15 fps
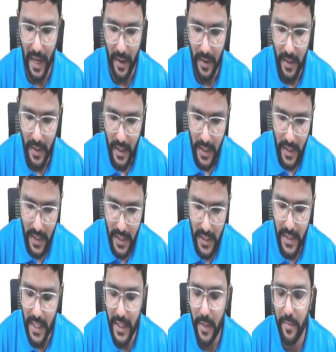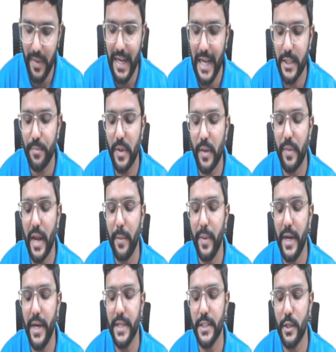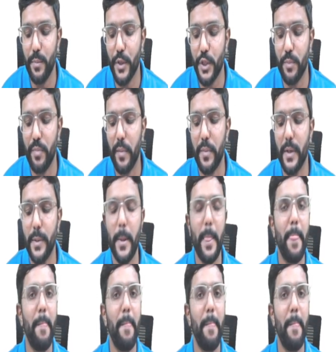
Yeah, this is nothing but as per primary distribution, people.